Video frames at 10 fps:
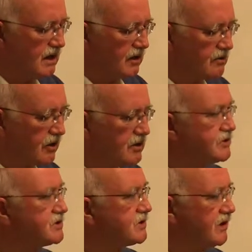
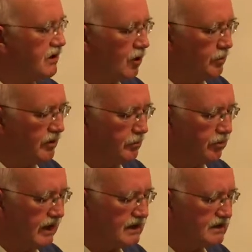Across the open
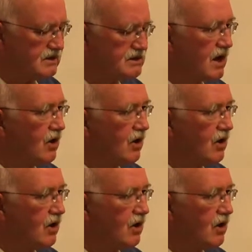plains,